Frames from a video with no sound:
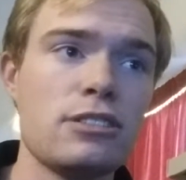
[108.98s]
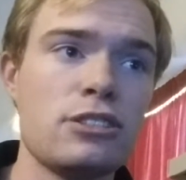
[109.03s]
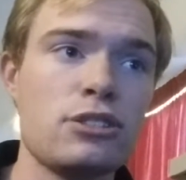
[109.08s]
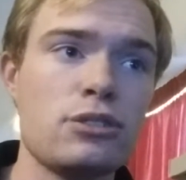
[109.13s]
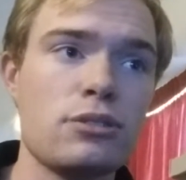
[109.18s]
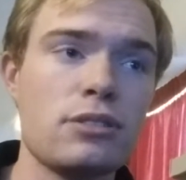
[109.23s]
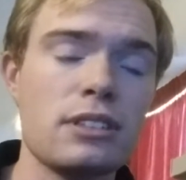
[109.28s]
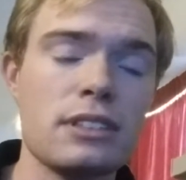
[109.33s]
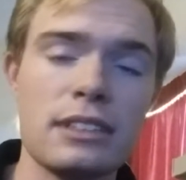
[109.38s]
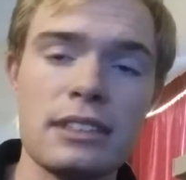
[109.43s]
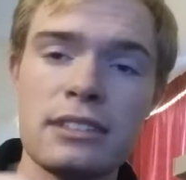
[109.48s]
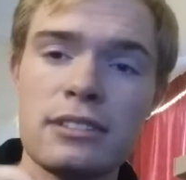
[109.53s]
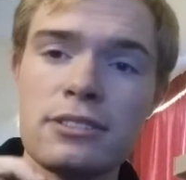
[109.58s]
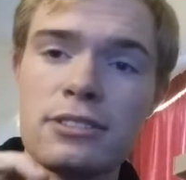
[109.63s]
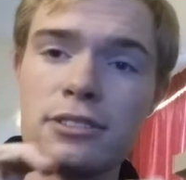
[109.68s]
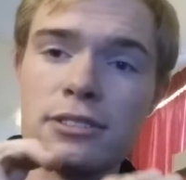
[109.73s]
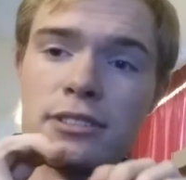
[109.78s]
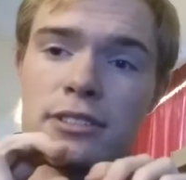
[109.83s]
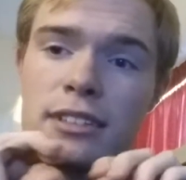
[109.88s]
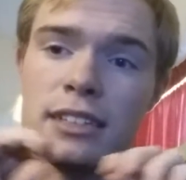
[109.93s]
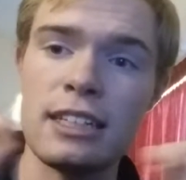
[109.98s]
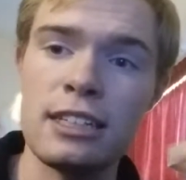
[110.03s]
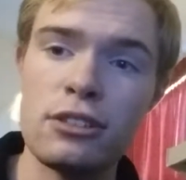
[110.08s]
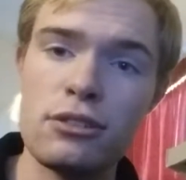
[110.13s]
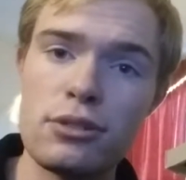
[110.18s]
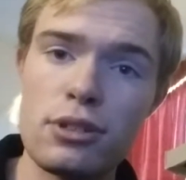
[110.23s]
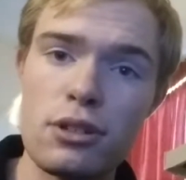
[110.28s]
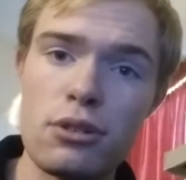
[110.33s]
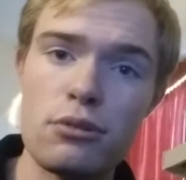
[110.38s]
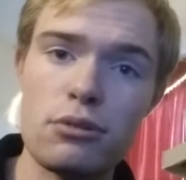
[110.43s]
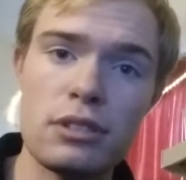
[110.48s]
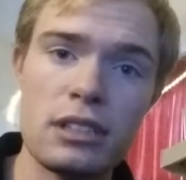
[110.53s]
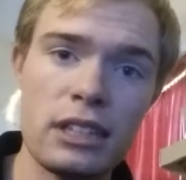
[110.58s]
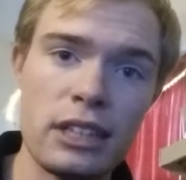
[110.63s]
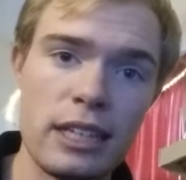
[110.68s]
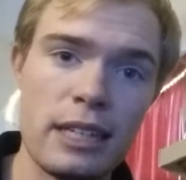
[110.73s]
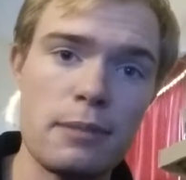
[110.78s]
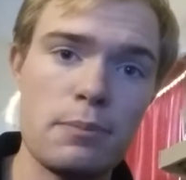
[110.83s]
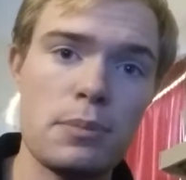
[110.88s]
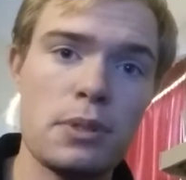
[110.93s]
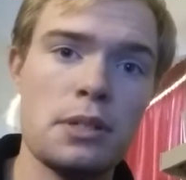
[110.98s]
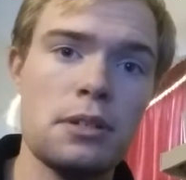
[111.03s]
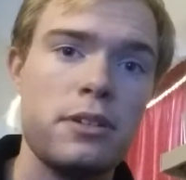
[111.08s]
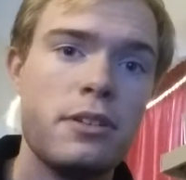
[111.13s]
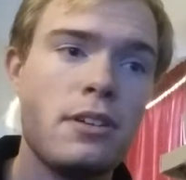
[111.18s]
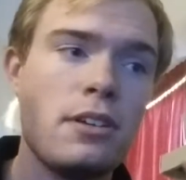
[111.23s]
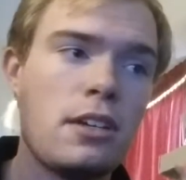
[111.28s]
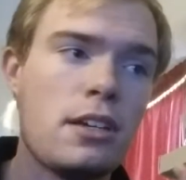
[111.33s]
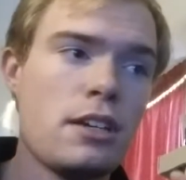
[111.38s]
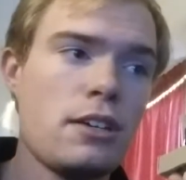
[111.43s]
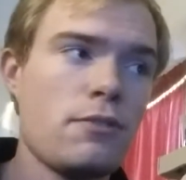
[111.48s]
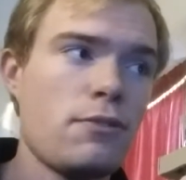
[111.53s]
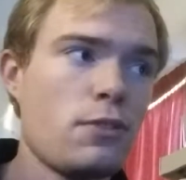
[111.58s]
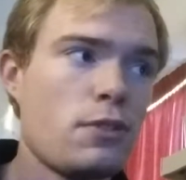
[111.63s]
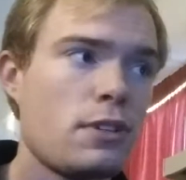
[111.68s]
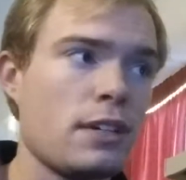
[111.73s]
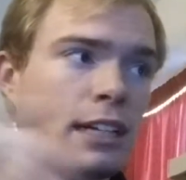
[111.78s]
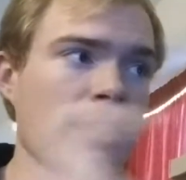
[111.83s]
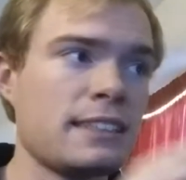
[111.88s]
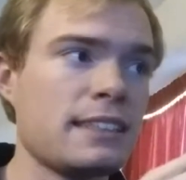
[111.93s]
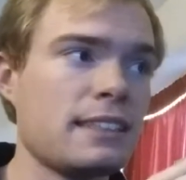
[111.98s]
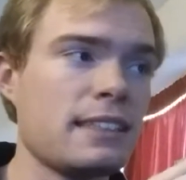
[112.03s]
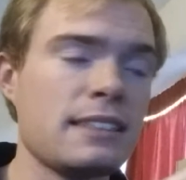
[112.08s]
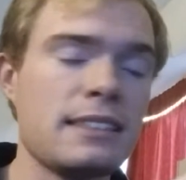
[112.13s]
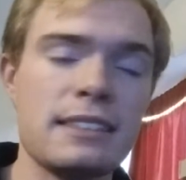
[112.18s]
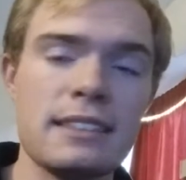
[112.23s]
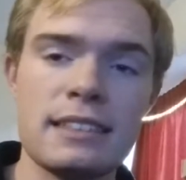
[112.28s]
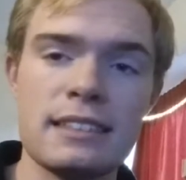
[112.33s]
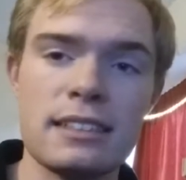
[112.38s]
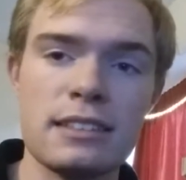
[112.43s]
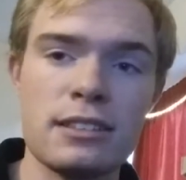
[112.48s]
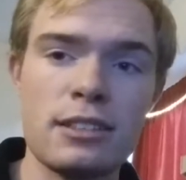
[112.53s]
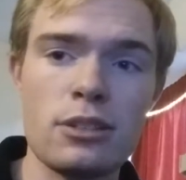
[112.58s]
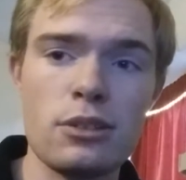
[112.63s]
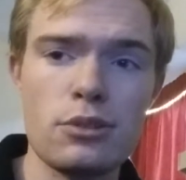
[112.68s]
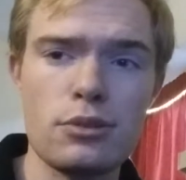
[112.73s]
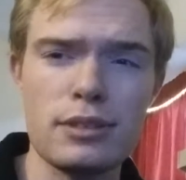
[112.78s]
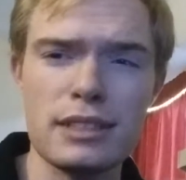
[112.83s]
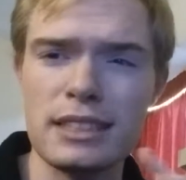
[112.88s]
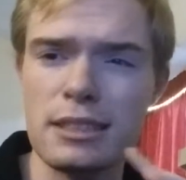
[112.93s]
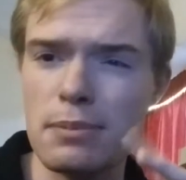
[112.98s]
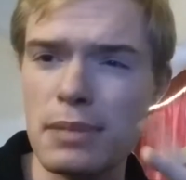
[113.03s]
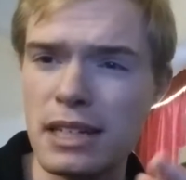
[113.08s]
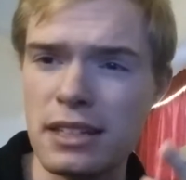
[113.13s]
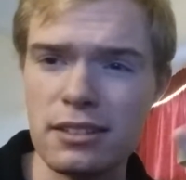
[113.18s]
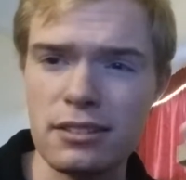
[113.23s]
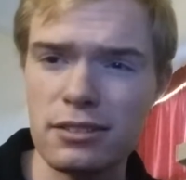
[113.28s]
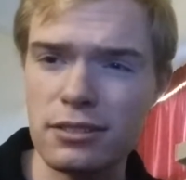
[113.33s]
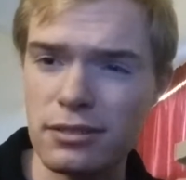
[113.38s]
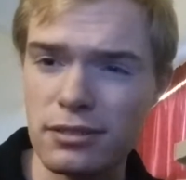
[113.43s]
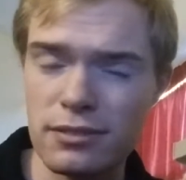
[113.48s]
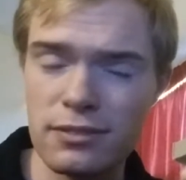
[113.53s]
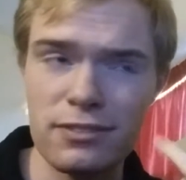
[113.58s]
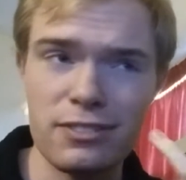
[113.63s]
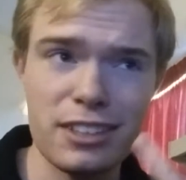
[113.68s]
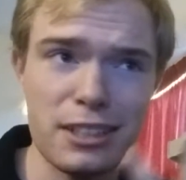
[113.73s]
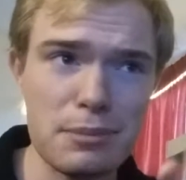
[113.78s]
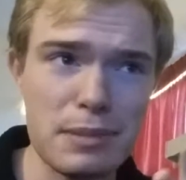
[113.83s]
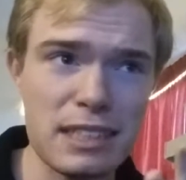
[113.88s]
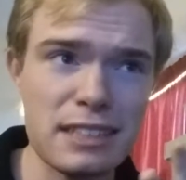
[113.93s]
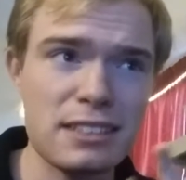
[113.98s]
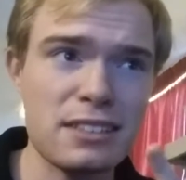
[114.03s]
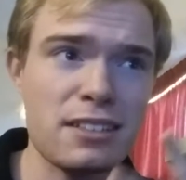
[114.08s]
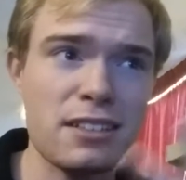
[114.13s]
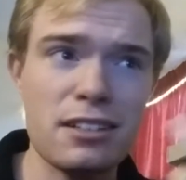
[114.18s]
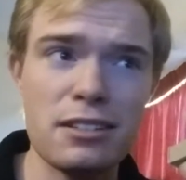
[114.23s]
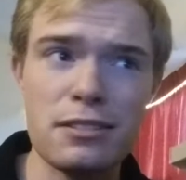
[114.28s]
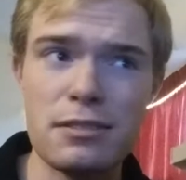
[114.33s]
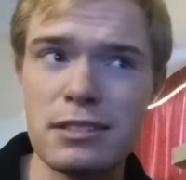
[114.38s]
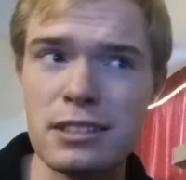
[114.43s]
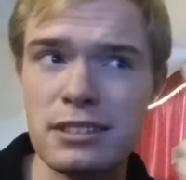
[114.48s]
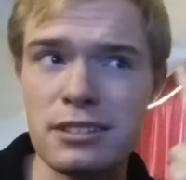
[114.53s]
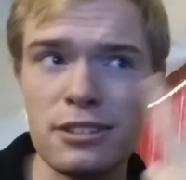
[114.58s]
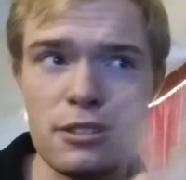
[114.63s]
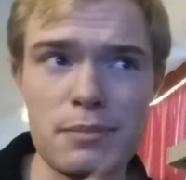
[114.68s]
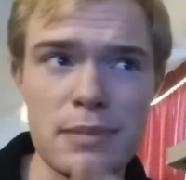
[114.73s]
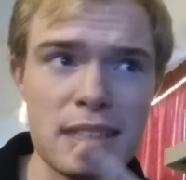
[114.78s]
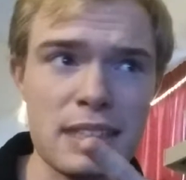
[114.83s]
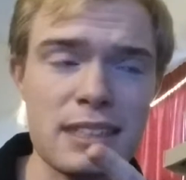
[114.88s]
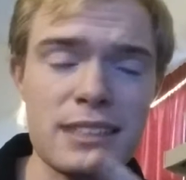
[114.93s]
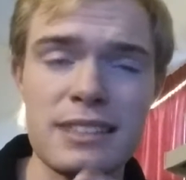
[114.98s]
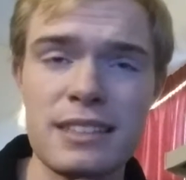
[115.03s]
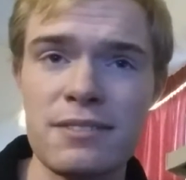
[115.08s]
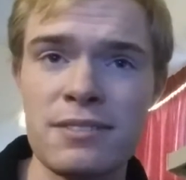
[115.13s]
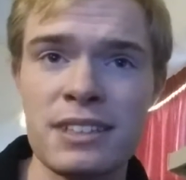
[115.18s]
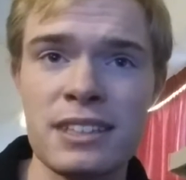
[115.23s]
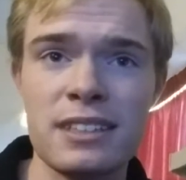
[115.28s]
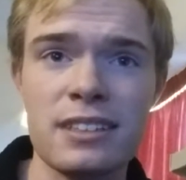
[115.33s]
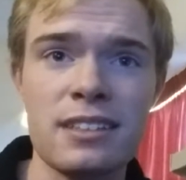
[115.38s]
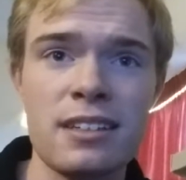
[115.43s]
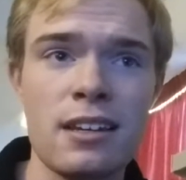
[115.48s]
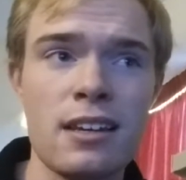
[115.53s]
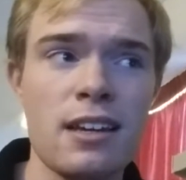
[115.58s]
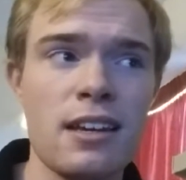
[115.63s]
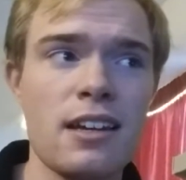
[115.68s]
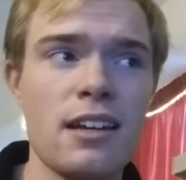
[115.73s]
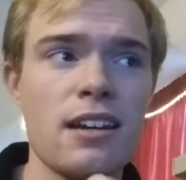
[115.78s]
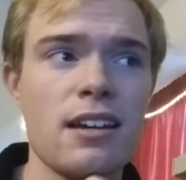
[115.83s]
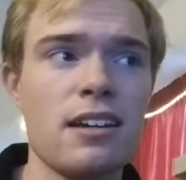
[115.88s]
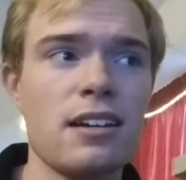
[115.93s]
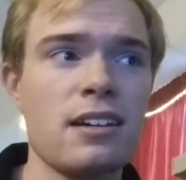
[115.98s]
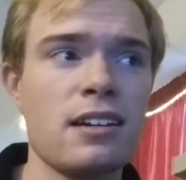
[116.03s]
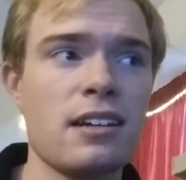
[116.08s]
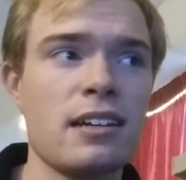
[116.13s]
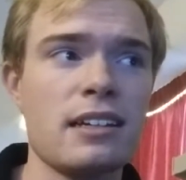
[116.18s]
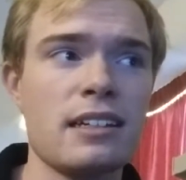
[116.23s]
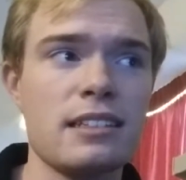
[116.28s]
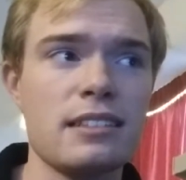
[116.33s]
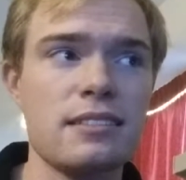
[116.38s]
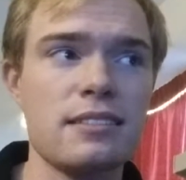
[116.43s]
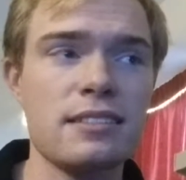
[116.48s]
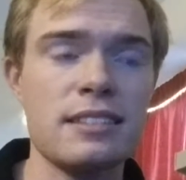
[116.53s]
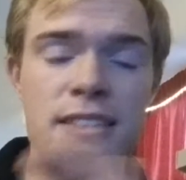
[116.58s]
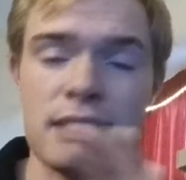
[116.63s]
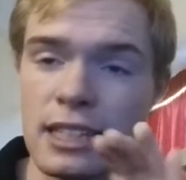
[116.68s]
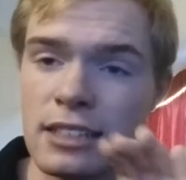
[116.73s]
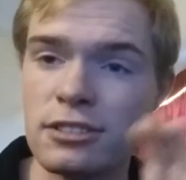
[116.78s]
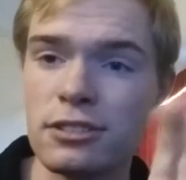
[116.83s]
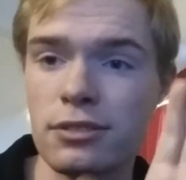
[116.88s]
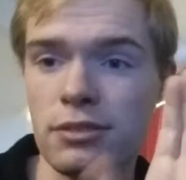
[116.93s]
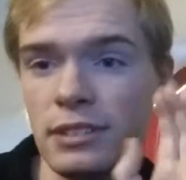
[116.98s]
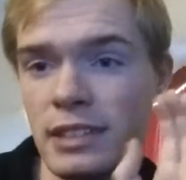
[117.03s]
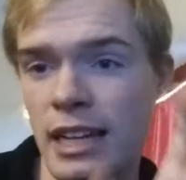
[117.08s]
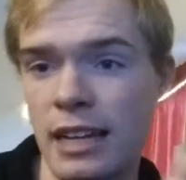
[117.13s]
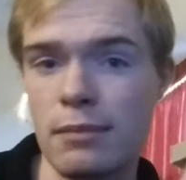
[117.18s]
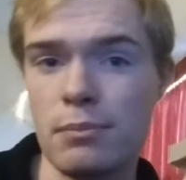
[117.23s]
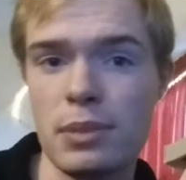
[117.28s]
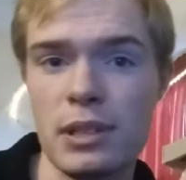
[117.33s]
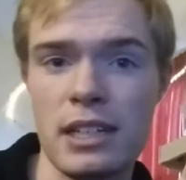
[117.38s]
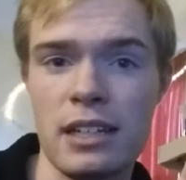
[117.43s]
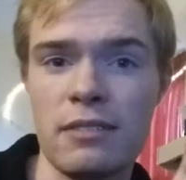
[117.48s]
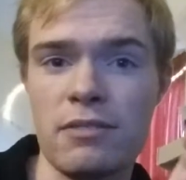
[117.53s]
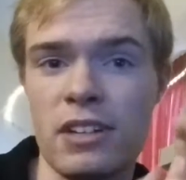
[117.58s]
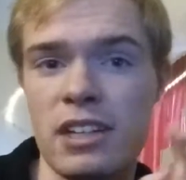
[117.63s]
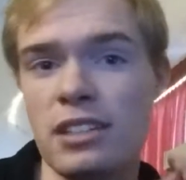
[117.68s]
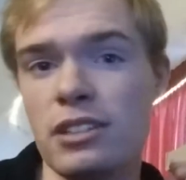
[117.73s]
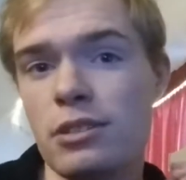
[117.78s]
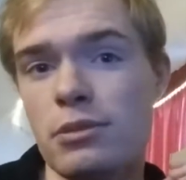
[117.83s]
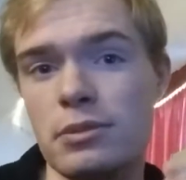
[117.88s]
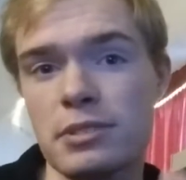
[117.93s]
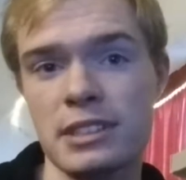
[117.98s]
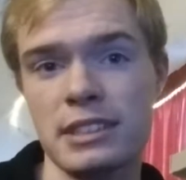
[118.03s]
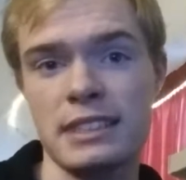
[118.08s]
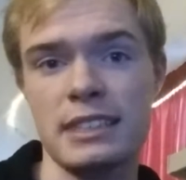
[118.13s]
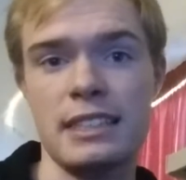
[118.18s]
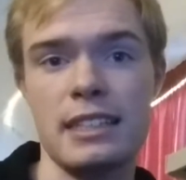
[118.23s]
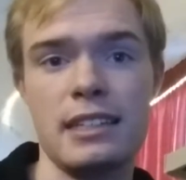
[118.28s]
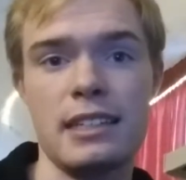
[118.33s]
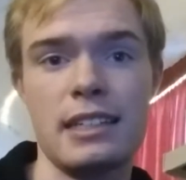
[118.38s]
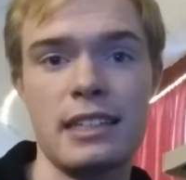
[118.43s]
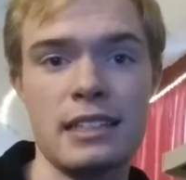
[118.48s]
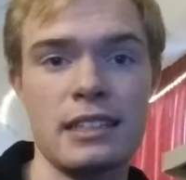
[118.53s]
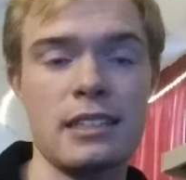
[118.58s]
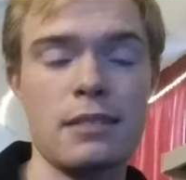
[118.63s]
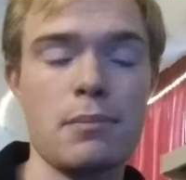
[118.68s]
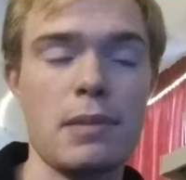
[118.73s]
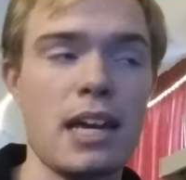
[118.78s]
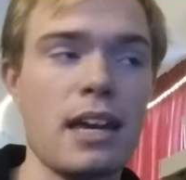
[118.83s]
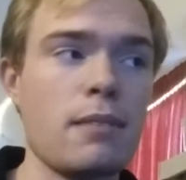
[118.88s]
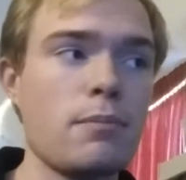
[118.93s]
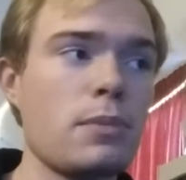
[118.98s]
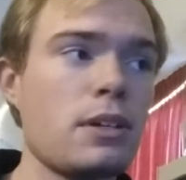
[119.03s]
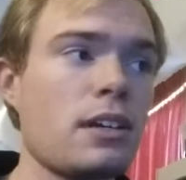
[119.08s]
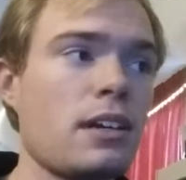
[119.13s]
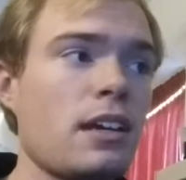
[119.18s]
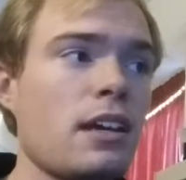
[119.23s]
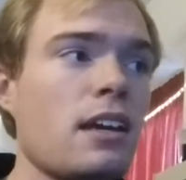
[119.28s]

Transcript: short little intro clip for Exodus Season 2. It's about 3 minutes long and 2 minutes of it uh, is actual gameplay that you will see in the map.